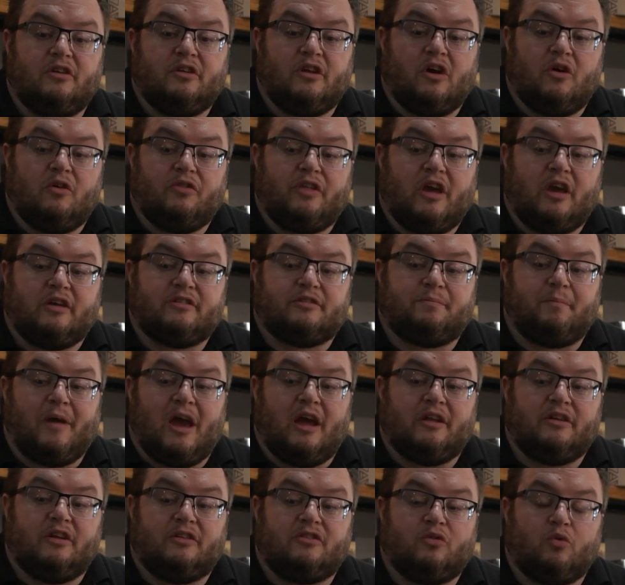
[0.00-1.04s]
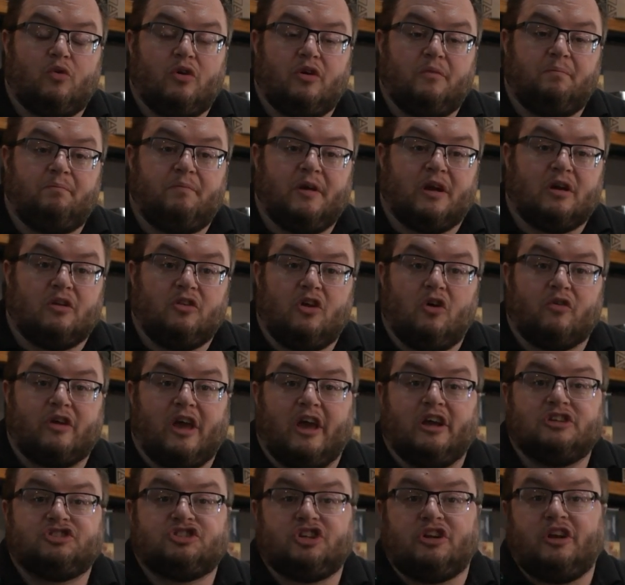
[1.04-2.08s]
they expanded to a bigger
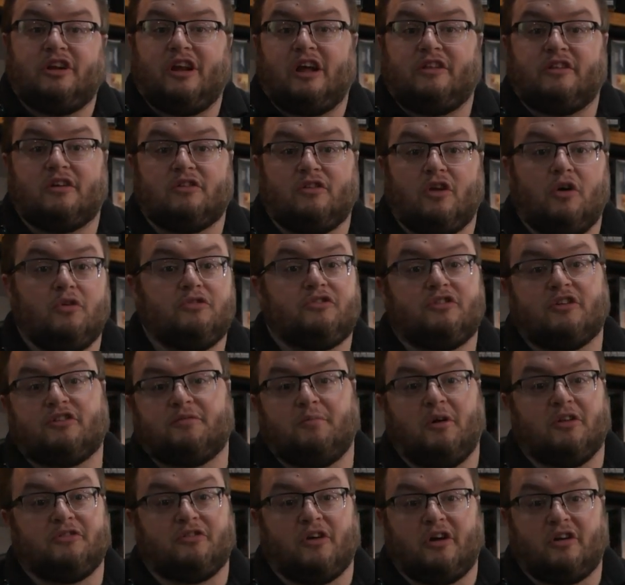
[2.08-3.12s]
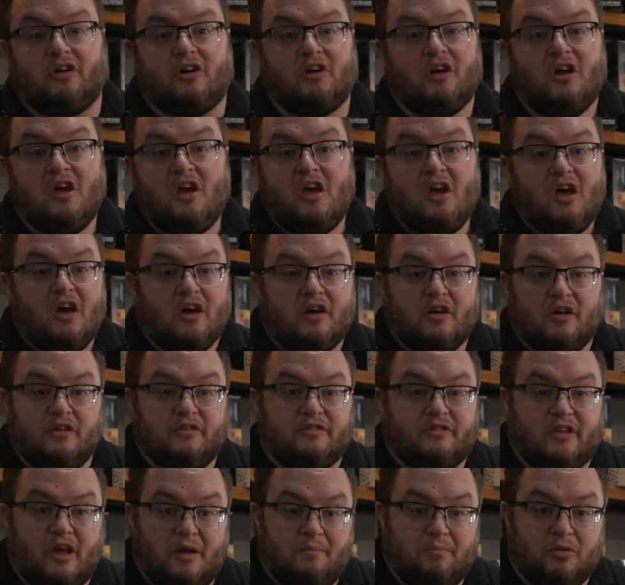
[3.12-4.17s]
location and had to close 6 months later
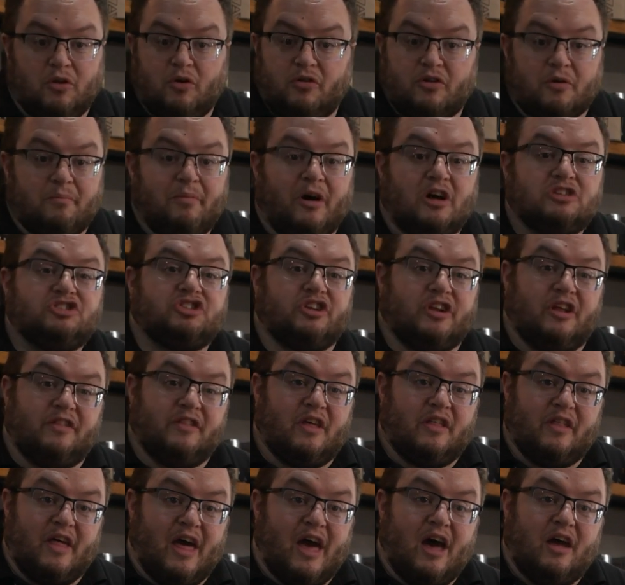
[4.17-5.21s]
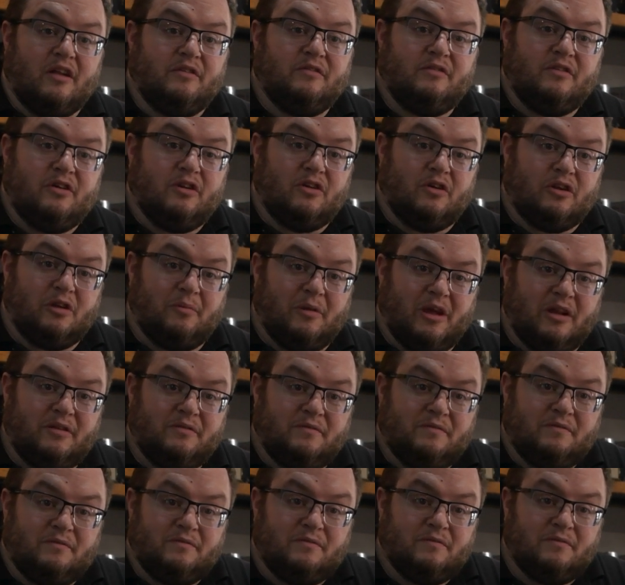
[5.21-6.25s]
because they blew their budget into that. You know what I mean?